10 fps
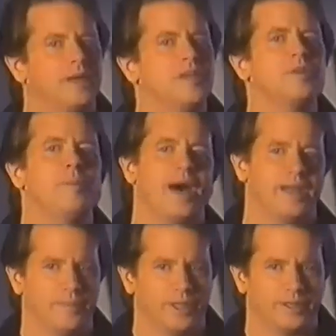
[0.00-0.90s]
He's a
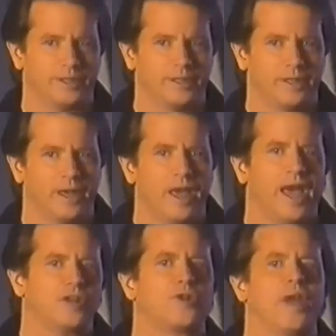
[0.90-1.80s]
bodybuilder,
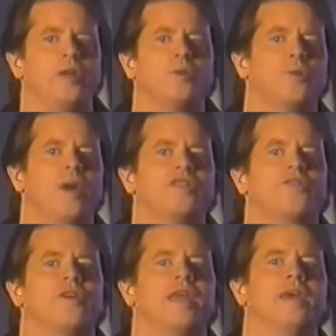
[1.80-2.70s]
and training with weights
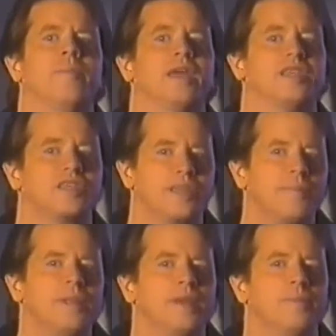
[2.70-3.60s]
for him is
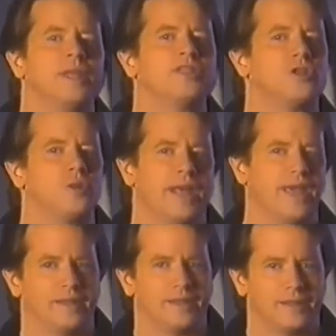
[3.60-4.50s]
simply a means to an
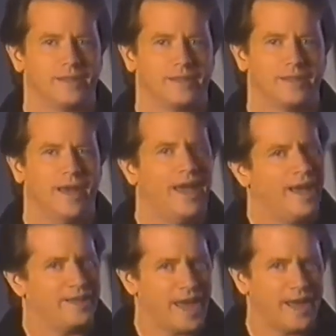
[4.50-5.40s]
end.
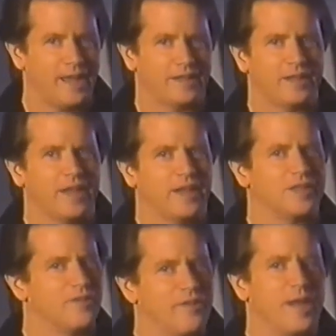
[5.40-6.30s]
And that end
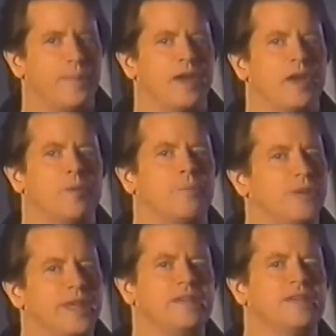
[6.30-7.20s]
is developing a
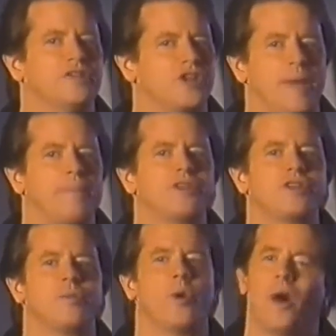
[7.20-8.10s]
complete
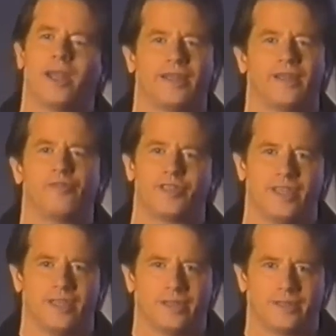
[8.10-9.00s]
championship quality physique.